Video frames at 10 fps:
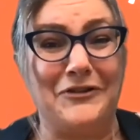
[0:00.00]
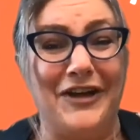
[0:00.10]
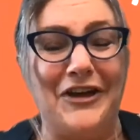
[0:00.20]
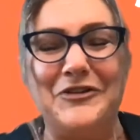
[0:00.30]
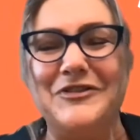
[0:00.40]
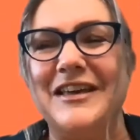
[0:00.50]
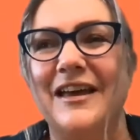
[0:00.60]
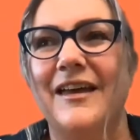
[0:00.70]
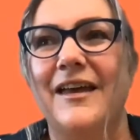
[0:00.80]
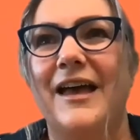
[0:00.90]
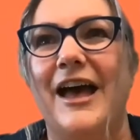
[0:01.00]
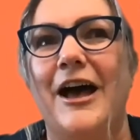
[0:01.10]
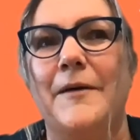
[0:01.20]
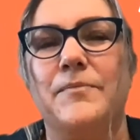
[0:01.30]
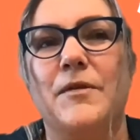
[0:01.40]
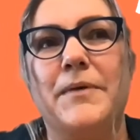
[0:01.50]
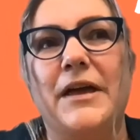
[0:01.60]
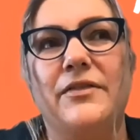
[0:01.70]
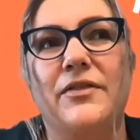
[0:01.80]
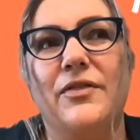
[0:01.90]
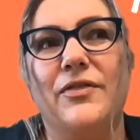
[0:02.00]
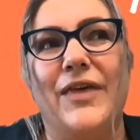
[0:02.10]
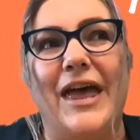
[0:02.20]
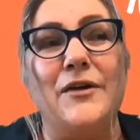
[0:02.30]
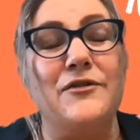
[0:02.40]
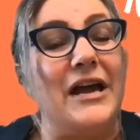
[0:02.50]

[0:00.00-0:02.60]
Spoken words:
on values. But that